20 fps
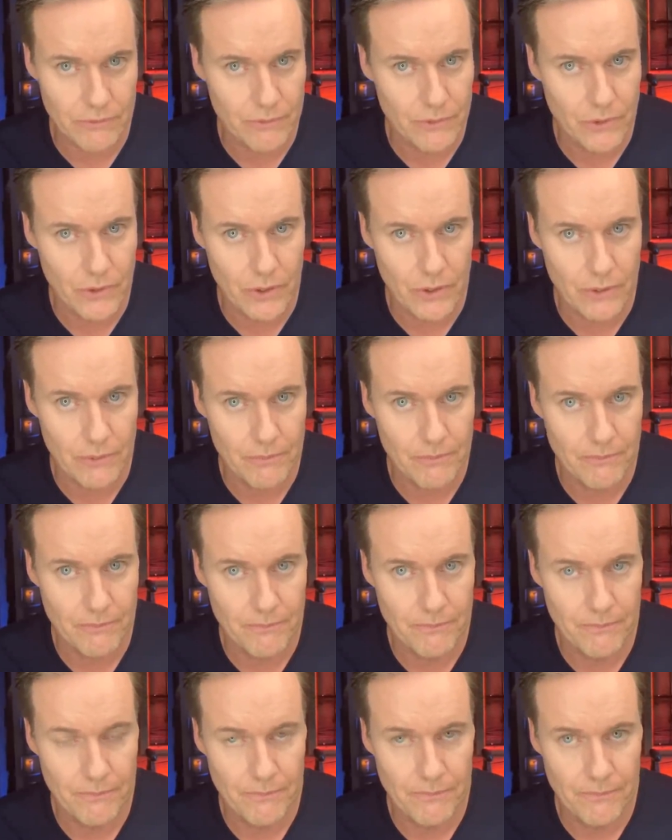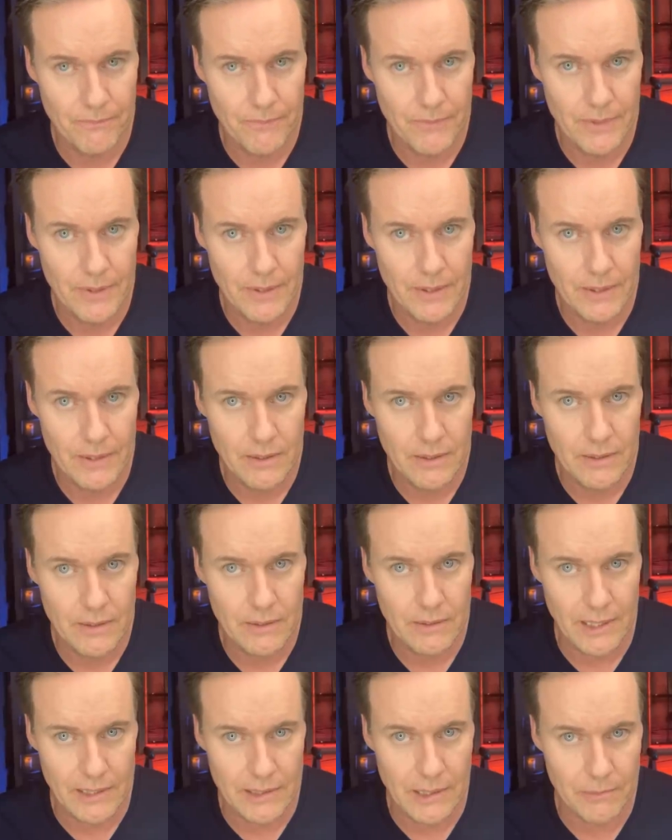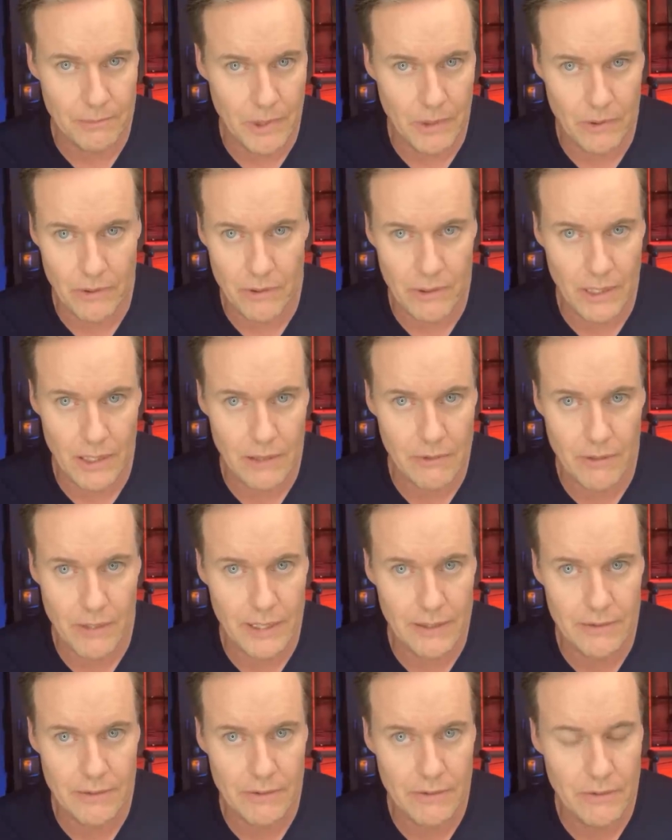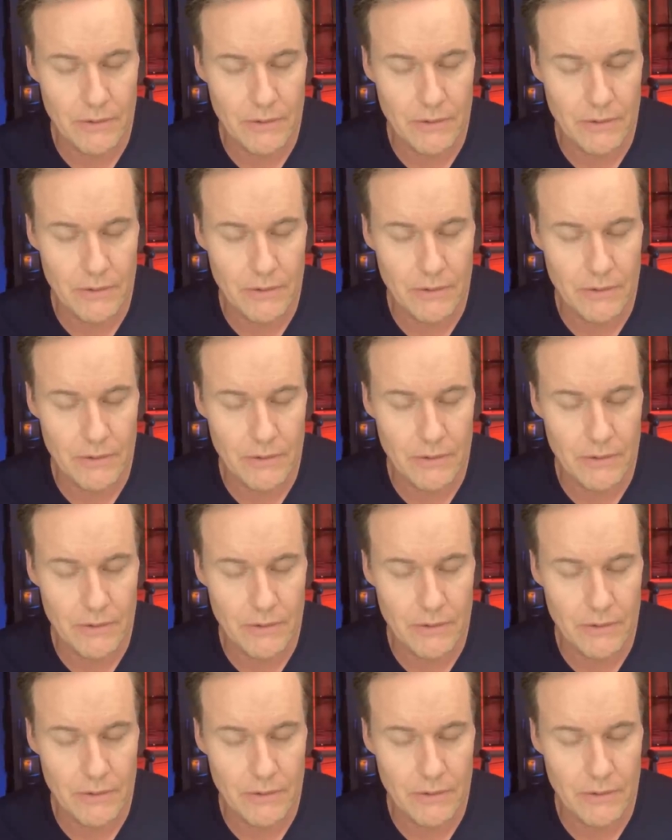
for all. Let them know they're not great.